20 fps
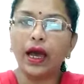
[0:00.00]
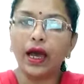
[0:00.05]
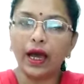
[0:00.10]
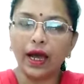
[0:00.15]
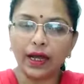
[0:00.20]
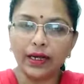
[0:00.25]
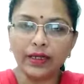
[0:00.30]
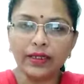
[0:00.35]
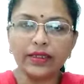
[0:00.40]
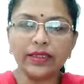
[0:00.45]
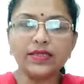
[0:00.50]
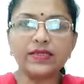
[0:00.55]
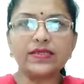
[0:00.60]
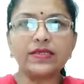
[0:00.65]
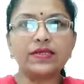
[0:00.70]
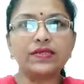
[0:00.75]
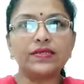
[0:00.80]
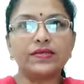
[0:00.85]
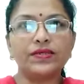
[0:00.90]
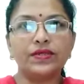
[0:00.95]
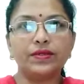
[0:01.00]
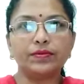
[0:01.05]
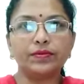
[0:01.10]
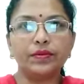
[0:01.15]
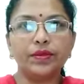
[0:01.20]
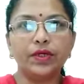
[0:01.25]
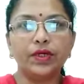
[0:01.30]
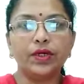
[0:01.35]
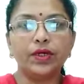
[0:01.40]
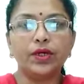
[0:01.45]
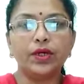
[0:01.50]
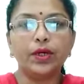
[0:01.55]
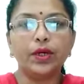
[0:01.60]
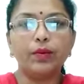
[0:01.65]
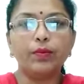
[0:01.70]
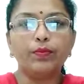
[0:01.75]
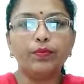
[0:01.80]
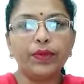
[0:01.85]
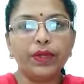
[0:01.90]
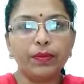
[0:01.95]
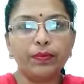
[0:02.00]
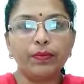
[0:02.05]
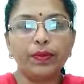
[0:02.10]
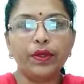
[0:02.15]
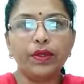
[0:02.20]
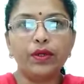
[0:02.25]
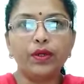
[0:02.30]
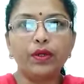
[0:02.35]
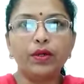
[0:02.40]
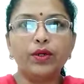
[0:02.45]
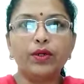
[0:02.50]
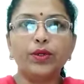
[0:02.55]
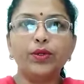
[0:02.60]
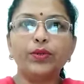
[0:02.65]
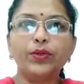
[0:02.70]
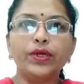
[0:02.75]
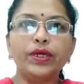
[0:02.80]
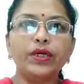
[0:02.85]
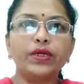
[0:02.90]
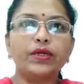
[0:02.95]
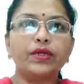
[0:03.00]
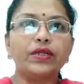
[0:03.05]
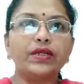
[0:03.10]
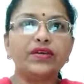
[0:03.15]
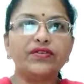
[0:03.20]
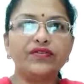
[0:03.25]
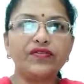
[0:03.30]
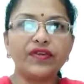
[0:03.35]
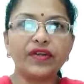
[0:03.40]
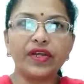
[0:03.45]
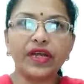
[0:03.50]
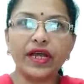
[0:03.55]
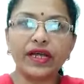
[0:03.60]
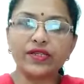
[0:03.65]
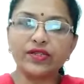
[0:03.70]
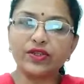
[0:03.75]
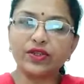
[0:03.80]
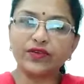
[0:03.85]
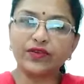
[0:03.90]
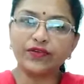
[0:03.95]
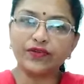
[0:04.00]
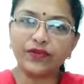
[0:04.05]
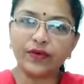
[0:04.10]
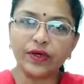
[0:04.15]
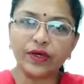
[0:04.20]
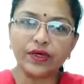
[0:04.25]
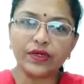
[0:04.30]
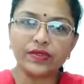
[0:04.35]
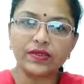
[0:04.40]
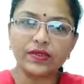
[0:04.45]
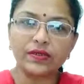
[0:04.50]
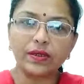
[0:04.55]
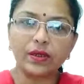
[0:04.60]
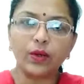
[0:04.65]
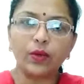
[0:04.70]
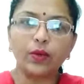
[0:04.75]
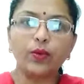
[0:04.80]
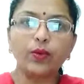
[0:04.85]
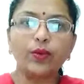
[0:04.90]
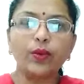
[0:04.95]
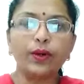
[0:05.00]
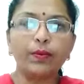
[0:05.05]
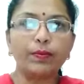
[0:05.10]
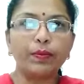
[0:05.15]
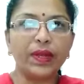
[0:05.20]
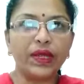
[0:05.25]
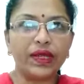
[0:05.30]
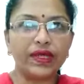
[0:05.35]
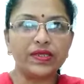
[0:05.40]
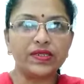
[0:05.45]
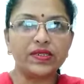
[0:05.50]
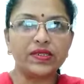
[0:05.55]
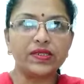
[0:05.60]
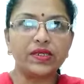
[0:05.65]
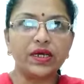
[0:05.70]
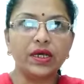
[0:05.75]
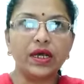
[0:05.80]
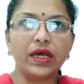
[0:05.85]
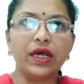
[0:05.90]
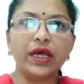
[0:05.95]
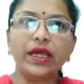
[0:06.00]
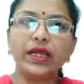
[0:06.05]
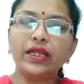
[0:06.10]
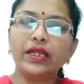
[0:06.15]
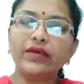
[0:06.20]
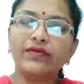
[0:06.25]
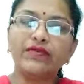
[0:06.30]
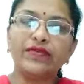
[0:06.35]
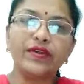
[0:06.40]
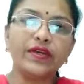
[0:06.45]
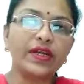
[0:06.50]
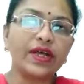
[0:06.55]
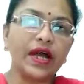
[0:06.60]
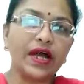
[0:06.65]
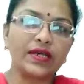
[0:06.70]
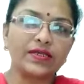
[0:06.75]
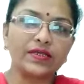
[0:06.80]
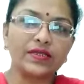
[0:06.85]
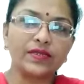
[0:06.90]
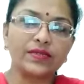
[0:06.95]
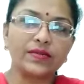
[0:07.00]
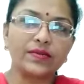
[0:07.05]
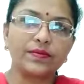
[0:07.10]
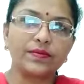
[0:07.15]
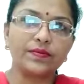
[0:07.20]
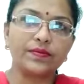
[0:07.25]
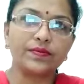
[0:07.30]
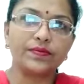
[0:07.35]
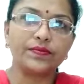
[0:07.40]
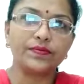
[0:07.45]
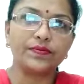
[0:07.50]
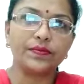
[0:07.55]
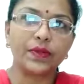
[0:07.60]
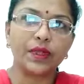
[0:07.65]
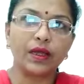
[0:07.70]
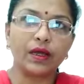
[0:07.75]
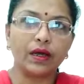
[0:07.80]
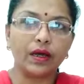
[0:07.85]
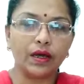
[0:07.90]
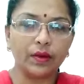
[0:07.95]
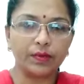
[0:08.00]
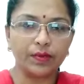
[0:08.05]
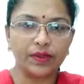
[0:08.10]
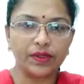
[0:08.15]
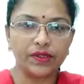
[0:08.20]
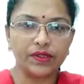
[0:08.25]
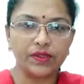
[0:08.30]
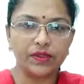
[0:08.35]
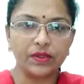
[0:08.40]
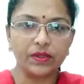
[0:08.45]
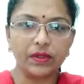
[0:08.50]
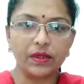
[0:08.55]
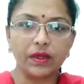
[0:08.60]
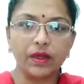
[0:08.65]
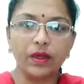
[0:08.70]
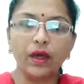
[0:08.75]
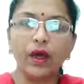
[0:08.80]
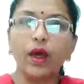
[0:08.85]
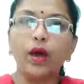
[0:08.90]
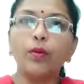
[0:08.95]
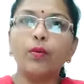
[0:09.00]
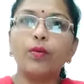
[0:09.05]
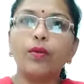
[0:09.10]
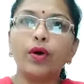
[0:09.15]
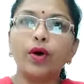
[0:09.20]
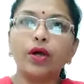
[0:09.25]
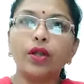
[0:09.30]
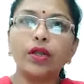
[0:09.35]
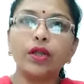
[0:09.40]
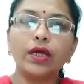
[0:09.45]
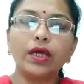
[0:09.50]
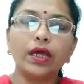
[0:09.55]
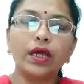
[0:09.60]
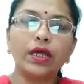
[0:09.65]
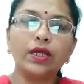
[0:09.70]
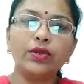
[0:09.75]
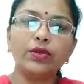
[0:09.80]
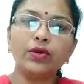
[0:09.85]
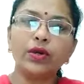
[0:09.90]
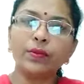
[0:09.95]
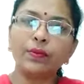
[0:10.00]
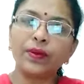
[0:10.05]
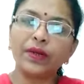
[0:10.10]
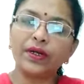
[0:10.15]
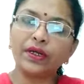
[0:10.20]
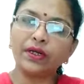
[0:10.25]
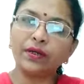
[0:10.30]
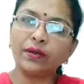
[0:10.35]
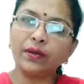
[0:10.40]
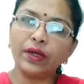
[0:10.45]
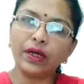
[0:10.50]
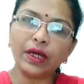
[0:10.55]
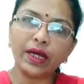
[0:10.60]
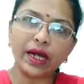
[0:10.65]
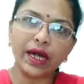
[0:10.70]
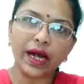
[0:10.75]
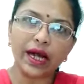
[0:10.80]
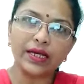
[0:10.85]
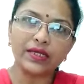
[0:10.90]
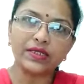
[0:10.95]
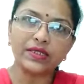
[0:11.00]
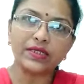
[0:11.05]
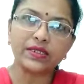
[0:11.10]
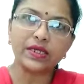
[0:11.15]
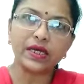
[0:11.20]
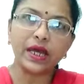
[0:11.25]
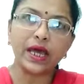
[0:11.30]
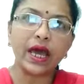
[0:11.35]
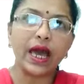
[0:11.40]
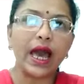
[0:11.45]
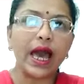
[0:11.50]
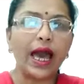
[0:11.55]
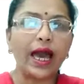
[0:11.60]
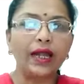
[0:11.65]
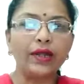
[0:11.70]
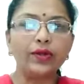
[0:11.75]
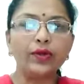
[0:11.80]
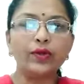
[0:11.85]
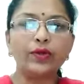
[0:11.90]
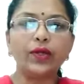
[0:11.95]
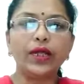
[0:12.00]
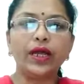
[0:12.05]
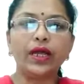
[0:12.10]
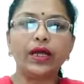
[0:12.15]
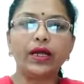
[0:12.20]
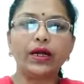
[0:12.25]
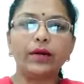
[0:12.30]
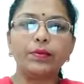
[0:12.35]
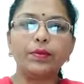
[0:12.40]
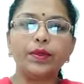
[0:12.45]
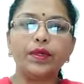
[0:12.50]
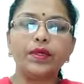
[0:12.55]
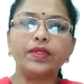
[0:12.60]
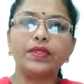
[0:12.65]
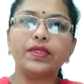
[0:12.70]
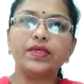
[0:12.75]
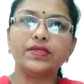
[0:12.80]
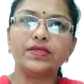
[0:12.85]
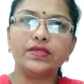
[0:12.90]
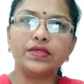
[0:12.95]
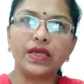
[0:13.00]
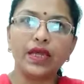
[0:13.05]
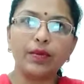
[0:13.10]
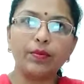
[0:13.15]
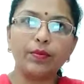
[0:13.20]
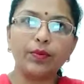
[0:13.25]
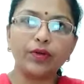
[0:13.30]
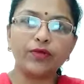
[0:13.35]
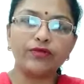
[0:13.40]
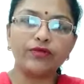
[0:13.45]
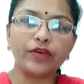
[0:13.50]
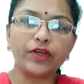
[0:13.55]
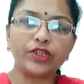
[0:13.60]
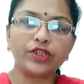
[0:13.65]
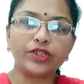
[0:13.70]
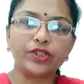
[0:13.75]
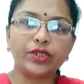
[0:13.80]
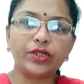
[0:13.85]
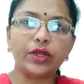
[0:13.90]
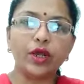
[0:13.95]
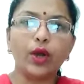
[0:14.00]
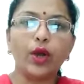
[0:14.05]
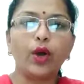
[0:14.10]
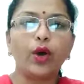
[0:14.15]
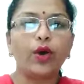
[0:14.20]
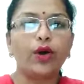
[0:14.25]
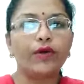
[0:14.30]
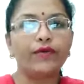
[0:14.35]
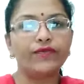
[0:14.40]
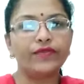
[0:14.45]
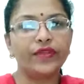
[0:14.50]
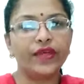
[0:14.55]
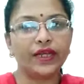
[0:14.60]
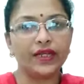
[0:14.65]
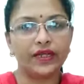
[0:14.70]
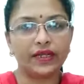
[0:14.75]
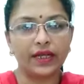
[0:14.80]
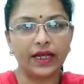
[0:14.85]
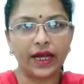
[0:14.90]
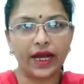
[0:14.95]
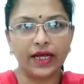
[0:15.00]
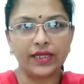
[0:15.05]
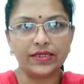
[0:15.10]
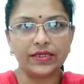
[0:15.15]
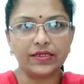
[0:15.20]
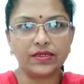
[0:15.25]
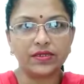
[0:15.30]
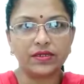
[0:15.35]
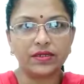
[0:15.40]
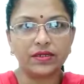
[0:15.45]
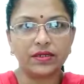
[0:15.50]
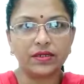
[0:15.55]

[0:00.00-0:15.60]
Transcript: Under this system, people doing different kinds of works were placed in different castes. A person born into a particular caste had to take up the same profession of that caste.